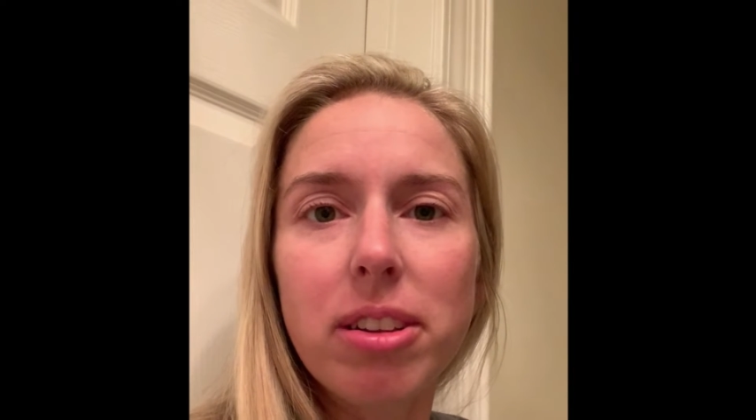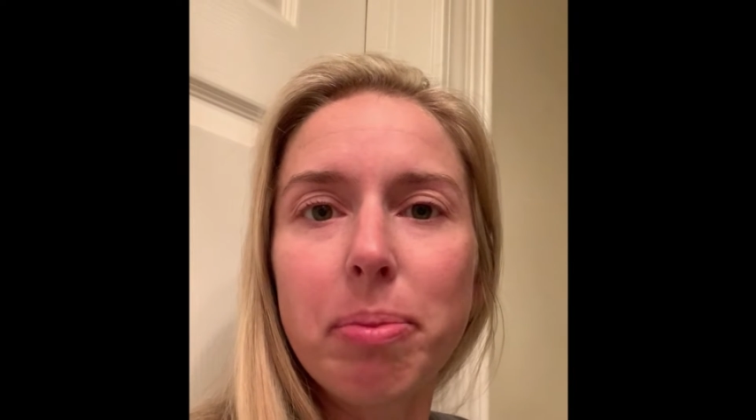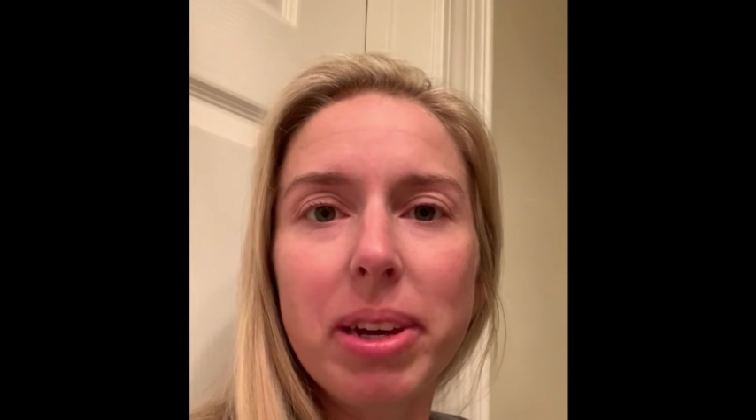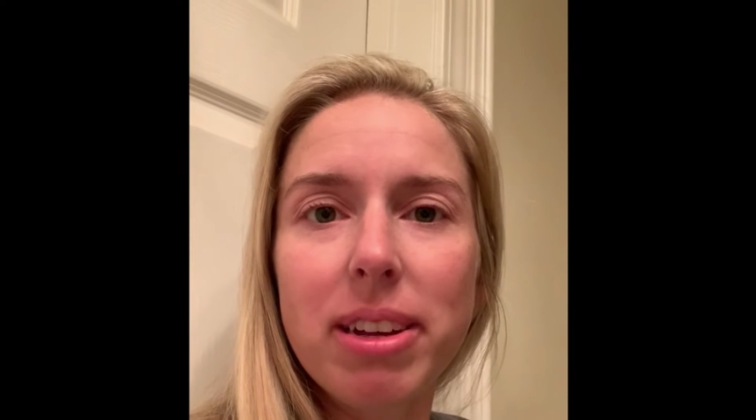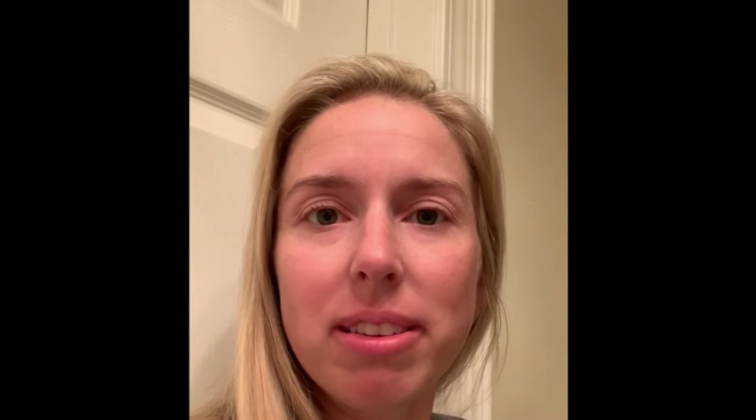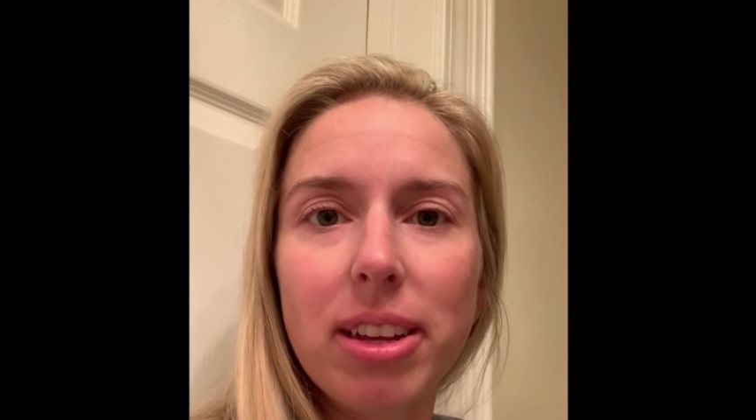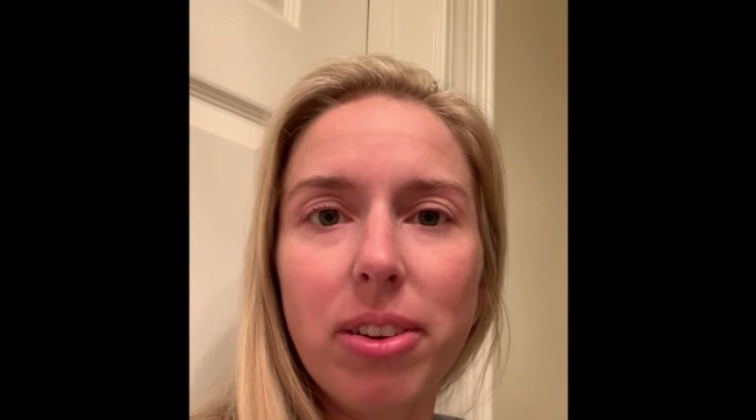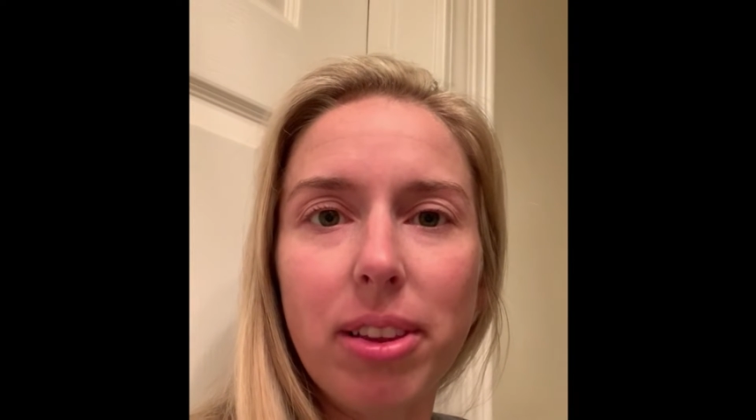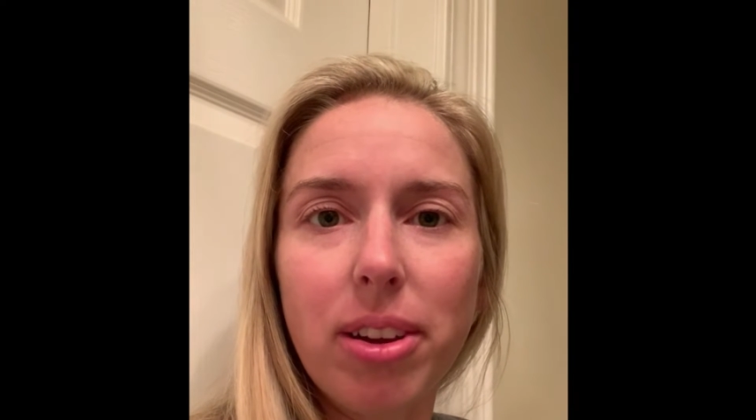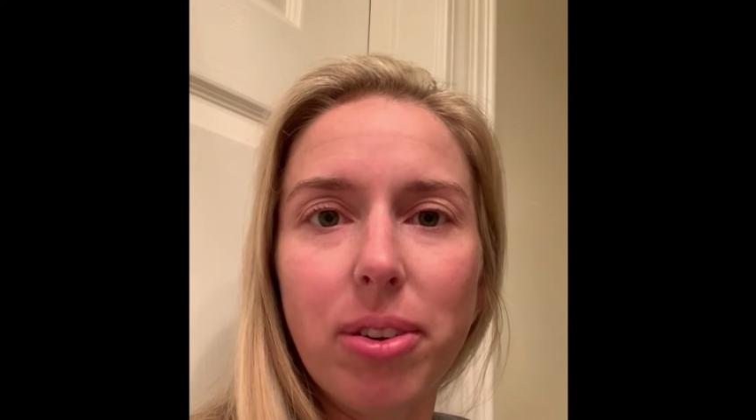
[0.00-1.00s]
just because
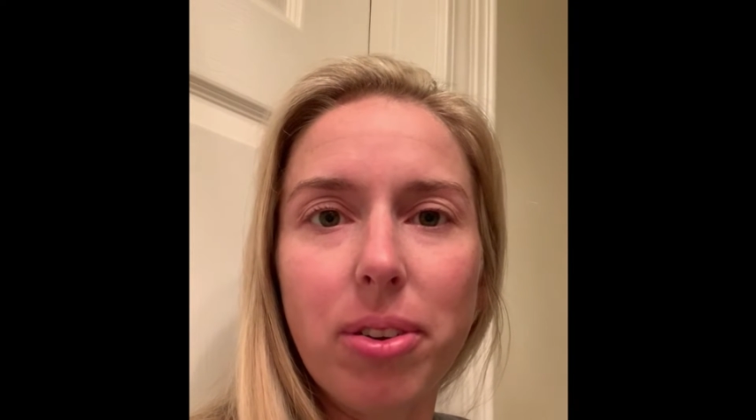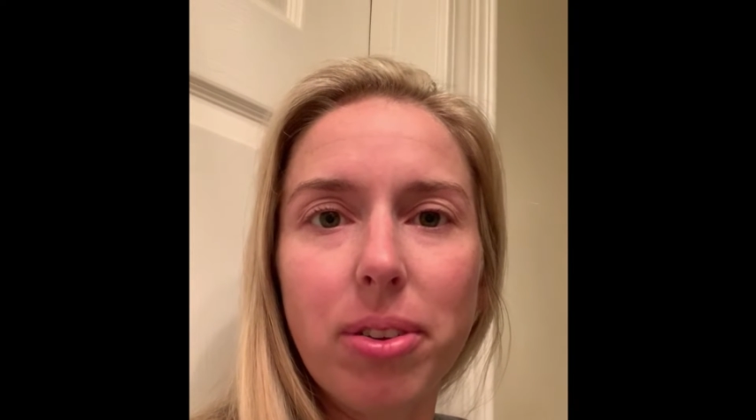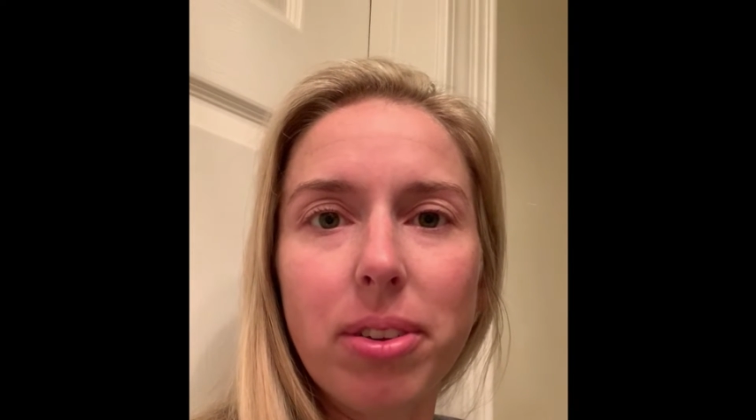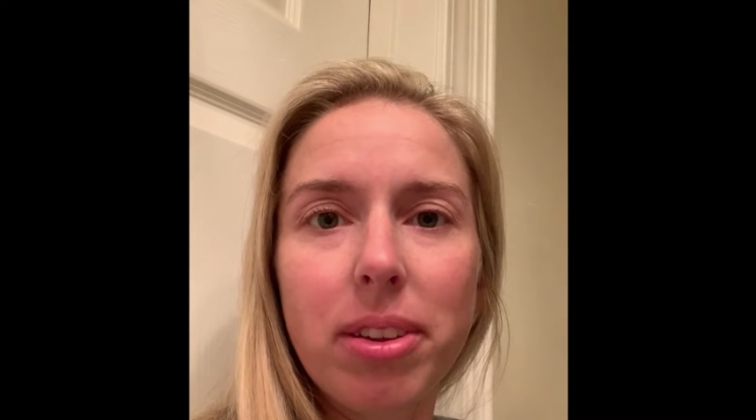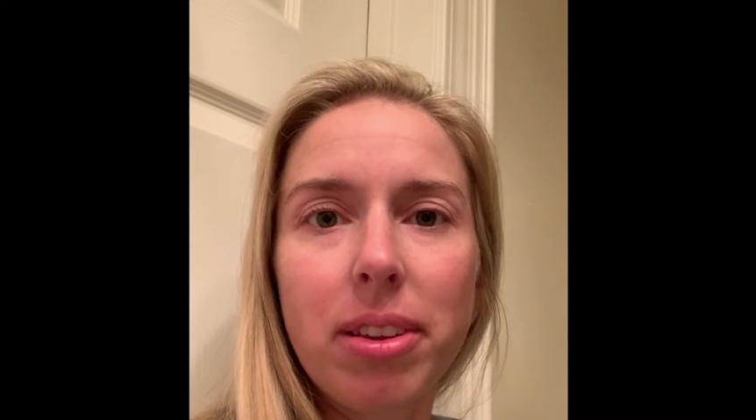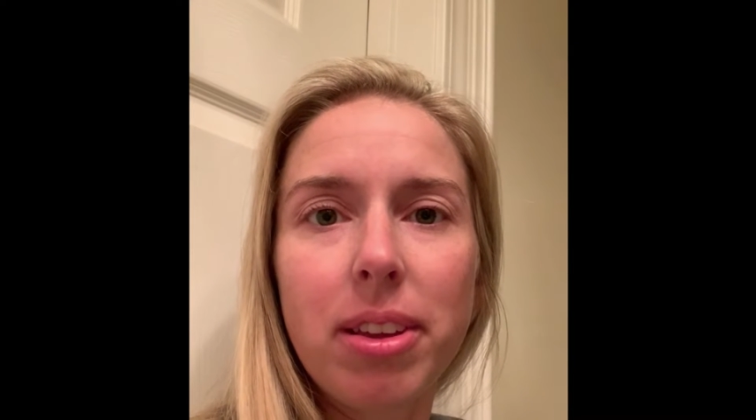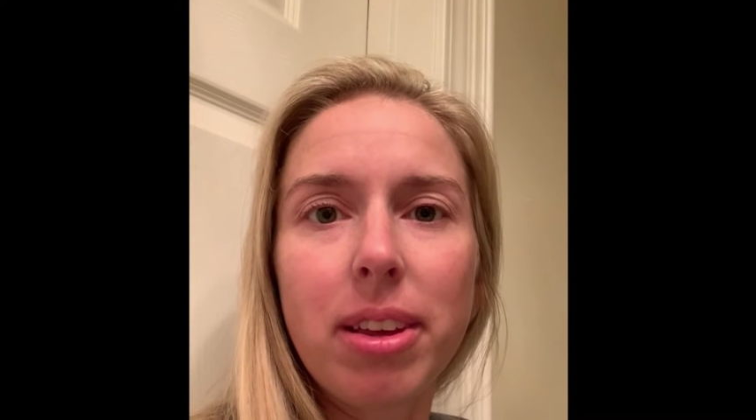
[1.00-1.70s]
they're little,